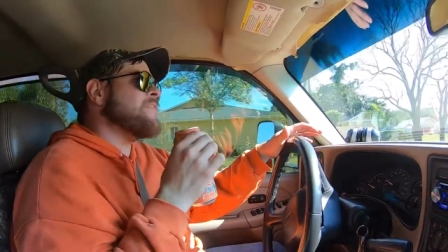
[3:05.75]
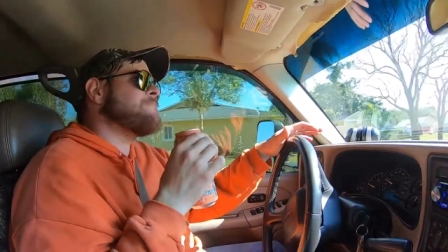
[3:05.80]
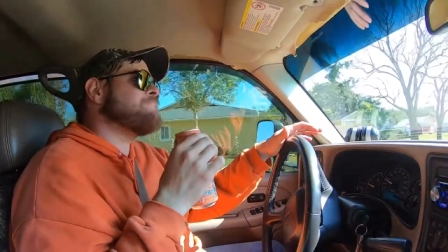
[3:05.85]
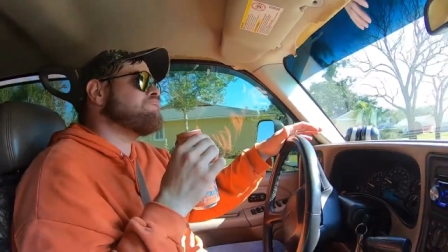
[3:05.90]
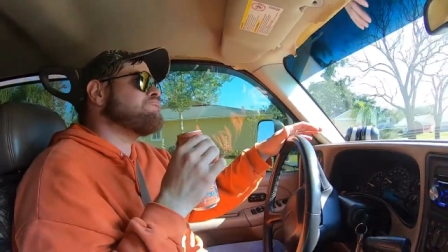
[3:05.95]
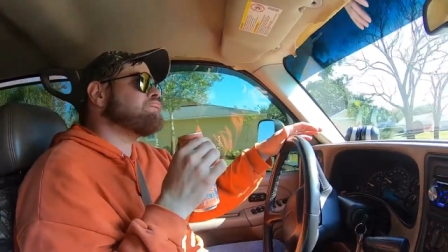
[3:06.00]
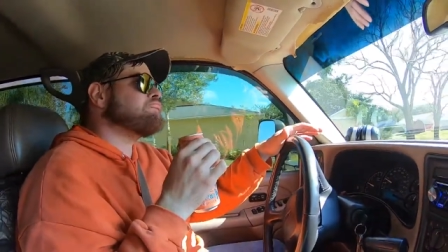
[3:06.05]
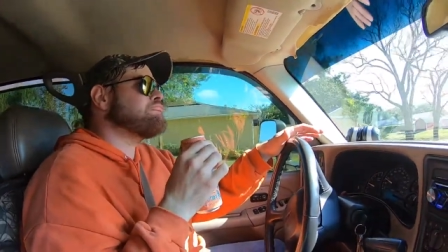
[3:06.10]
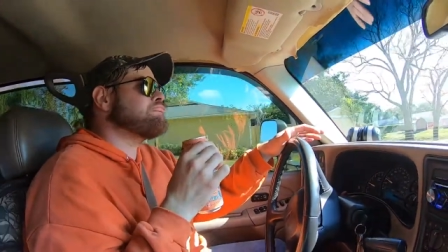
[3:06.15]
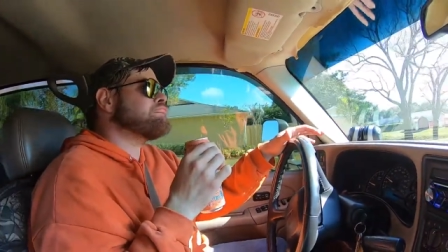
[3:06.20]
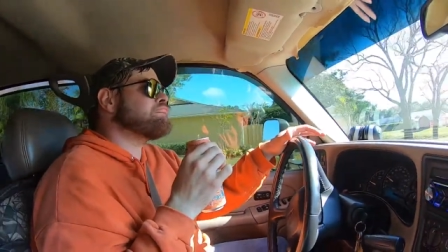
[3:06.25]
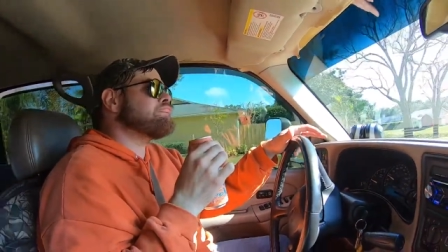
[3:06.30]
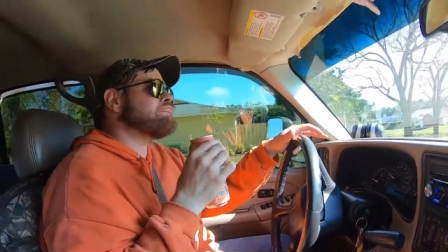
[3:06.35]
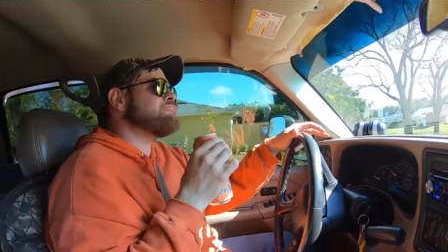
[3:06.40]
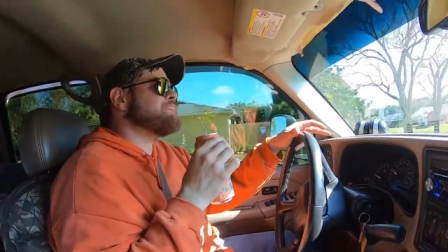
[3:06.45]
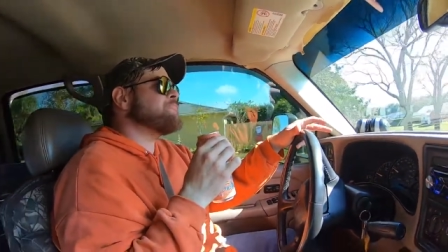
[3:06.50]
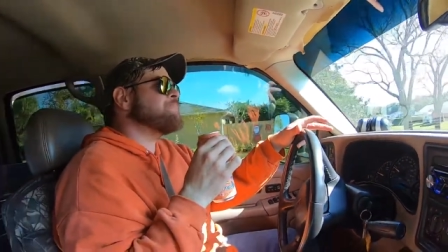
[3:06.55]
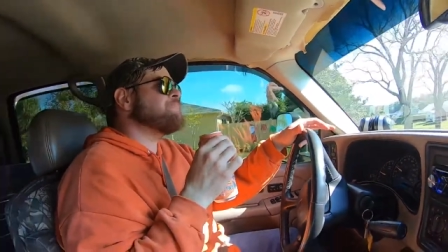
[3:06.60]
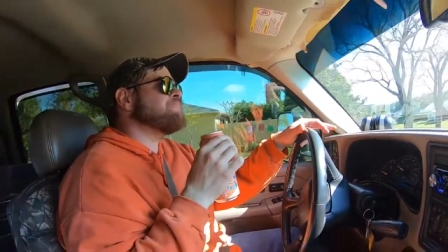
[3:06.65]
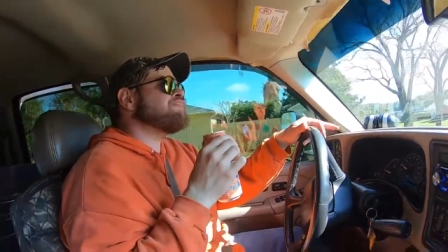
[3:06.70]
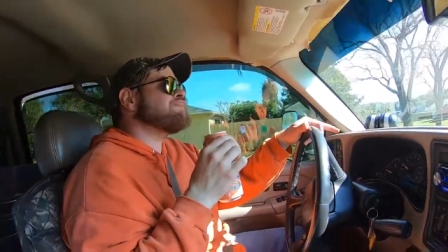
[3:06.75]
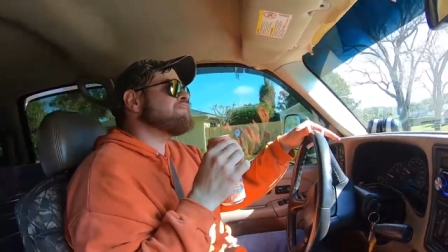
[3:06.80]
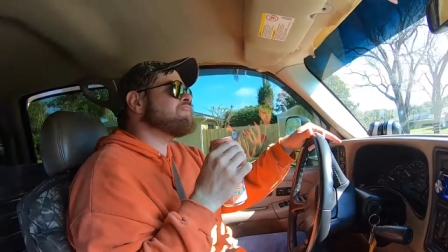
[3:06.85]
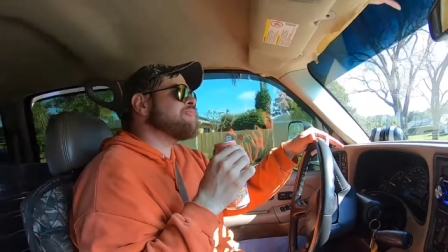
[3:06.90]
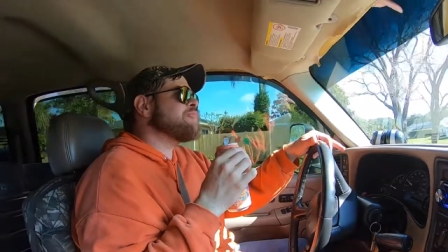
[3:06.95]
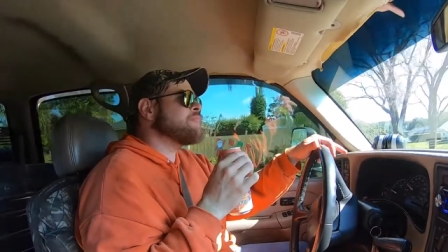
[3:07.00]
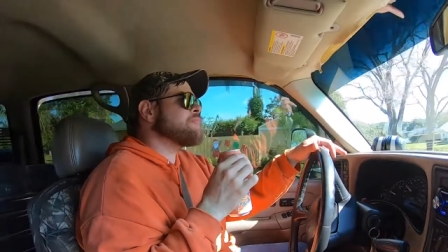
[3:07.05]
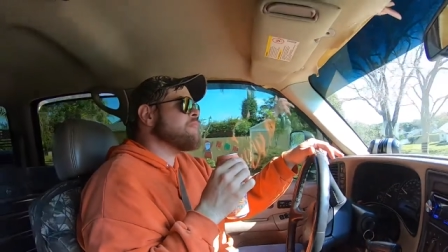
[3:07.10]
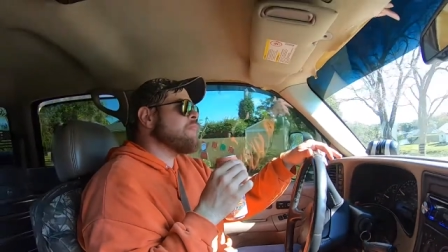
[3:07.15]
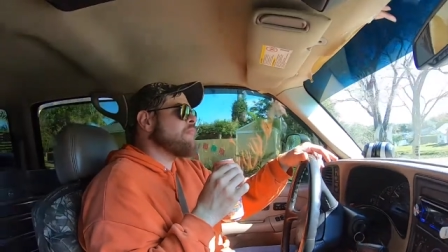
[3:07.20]
in the back of the
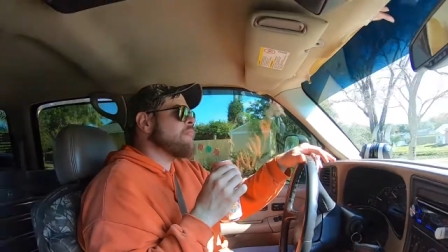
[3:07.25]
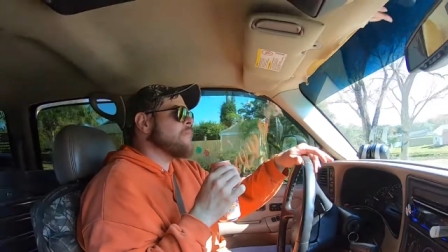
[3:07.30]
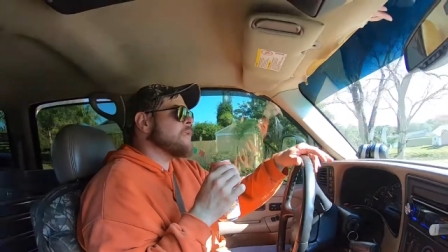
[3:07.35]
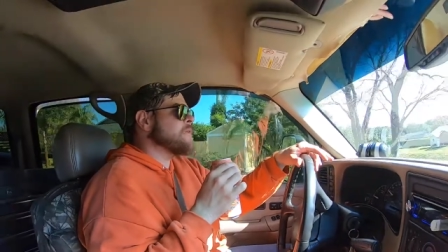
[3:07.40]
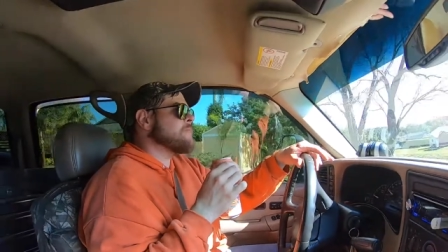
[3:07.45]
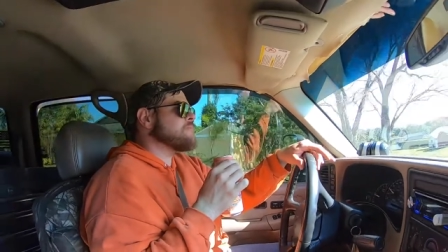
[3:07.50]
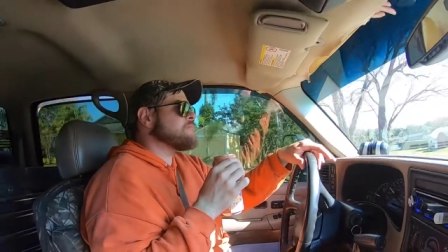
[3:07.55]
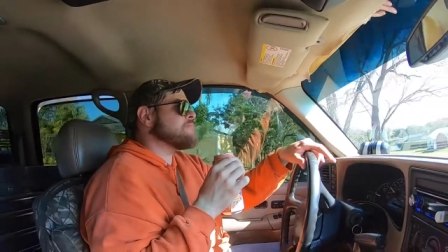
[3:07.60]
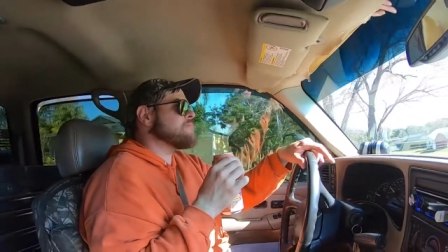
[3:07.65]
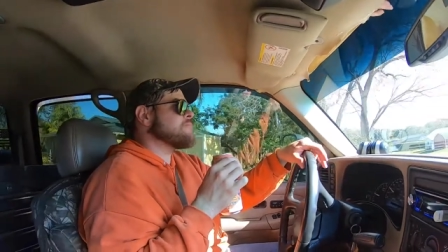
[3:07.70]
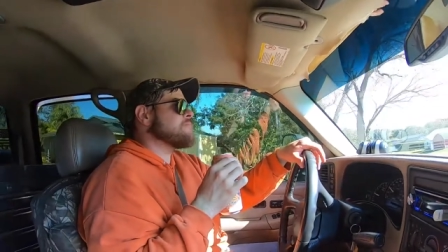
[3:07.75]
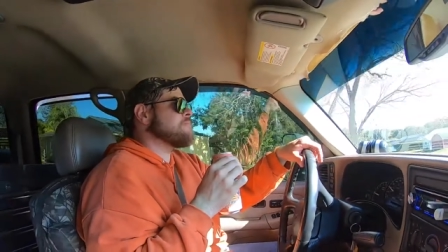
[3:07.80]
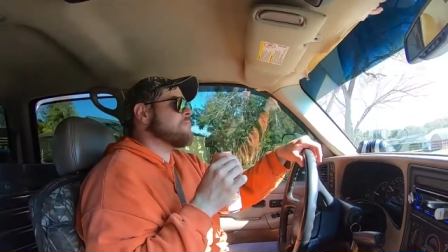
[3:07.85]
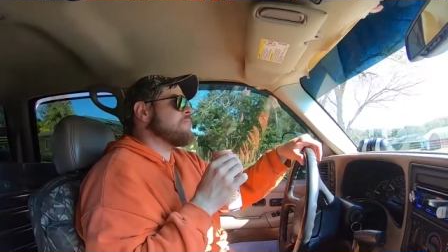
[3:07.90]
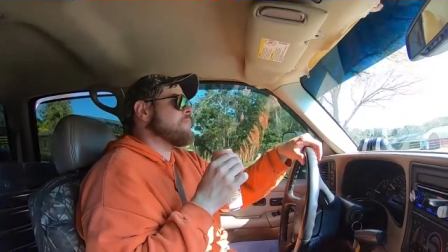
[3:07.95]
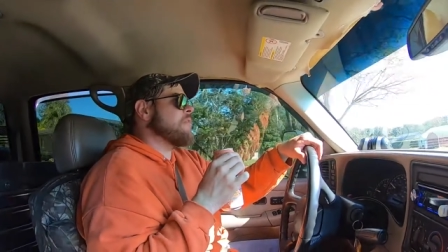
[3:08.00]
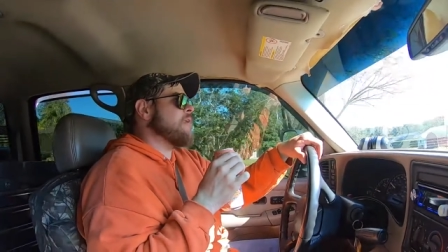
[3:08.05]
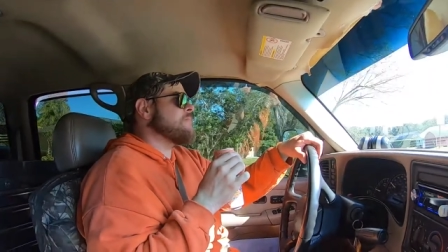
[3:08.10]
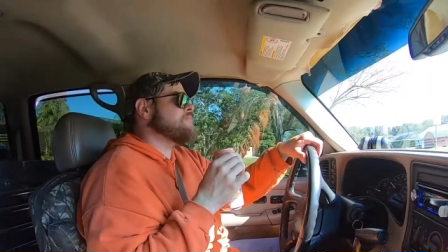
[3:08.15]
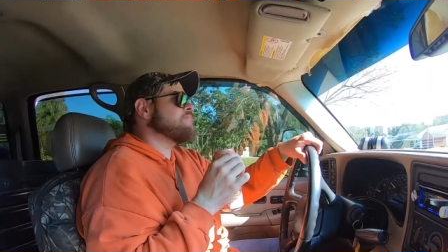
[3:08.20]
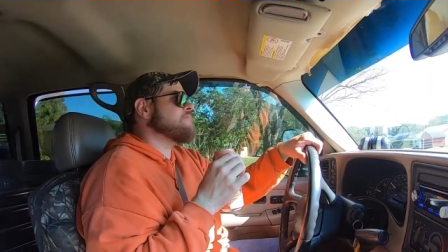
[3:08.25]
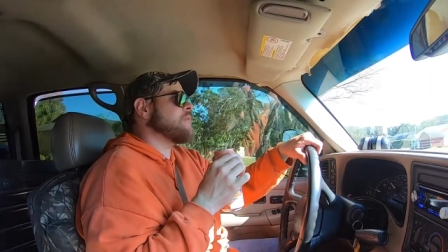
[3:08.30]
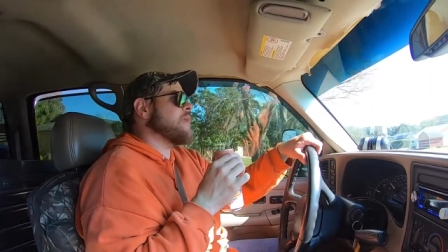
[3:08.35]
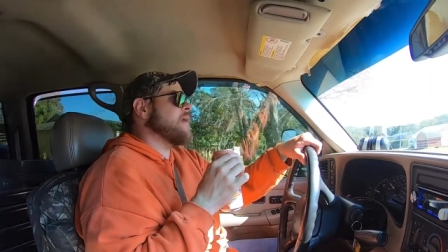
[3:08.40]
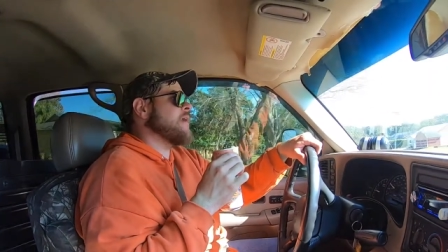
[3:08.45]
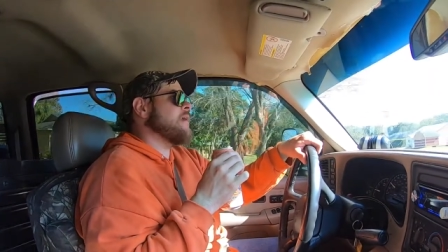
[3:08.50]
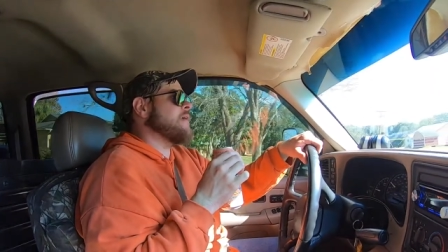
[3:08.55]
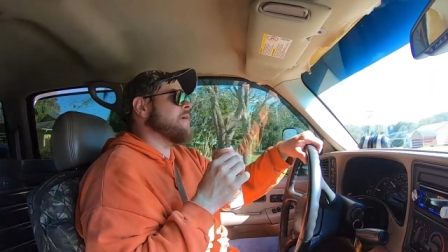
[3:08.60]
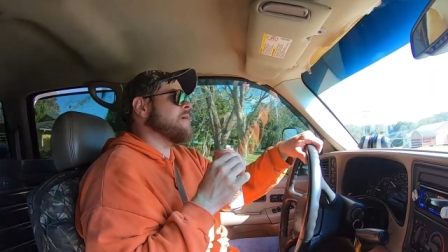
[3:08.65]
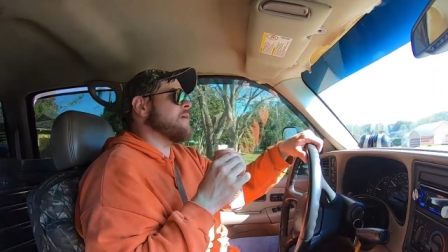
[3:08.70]
flavor,
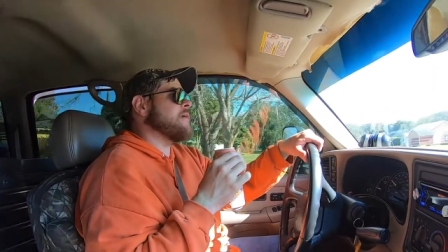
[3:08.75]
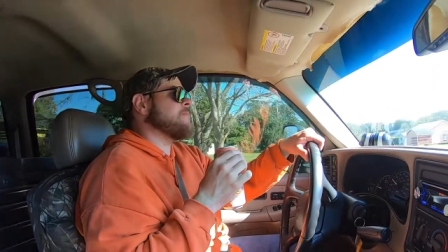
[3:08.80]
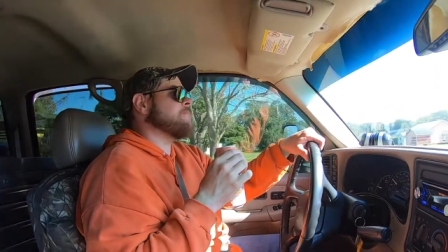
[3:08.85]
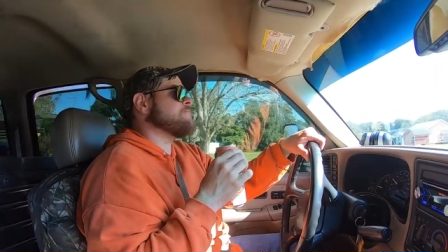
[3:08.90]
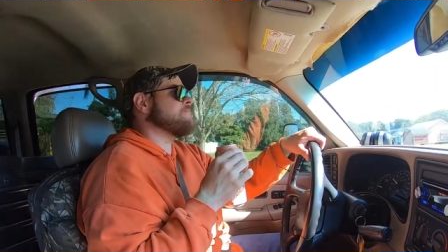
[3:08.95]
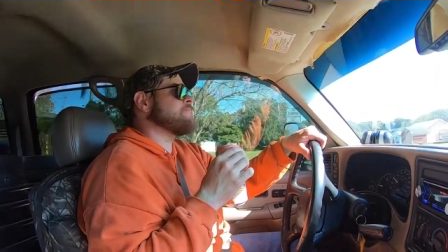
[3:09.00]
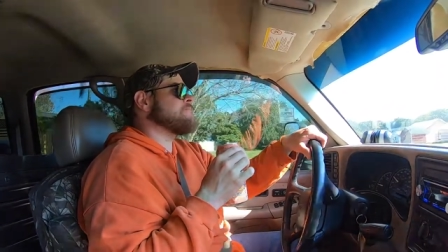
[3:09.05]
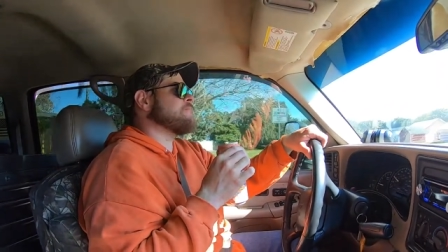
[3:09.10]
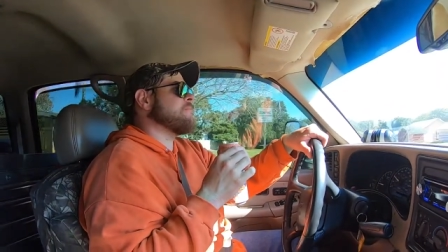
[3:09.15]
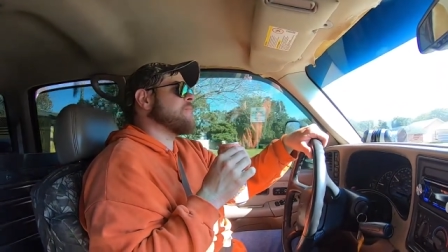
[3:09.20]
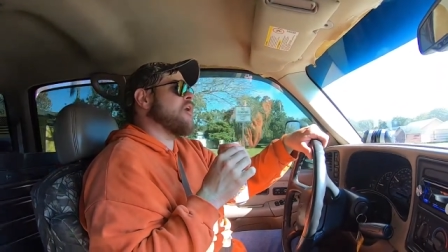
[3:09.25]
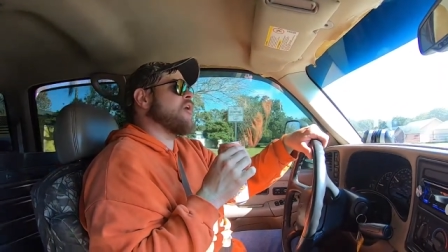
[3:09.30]
but it is